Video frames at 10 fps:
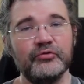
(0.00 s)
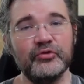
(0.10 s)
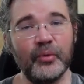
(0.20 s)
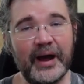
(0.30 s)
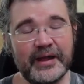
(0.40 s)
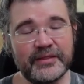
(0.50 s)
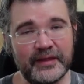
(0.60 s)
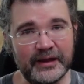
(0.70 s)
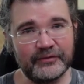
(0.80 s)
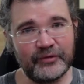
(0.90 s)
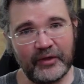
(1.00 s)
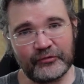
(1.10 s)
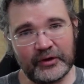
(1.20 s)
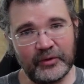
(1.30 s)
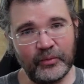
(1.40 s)
do I think
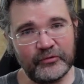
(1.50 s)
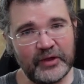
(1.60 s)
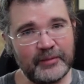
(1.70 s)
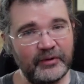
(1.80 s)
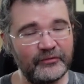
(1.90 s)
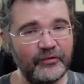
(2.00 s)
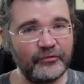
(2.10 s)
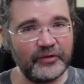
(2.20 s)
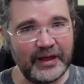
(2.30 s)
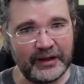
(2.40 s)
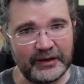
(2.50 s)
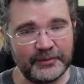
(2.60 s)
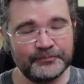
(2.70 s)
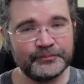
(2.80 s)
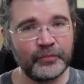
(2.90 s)
Tesla was able to sell